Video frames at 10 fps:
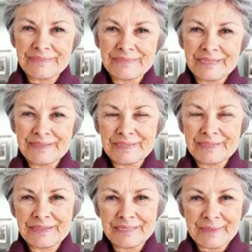
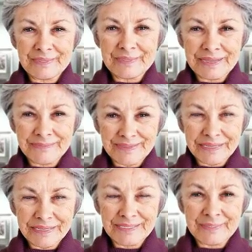Fingers and toes have
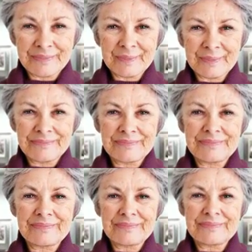begun to form.
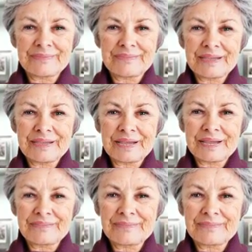
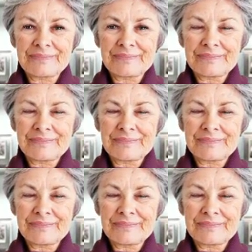5.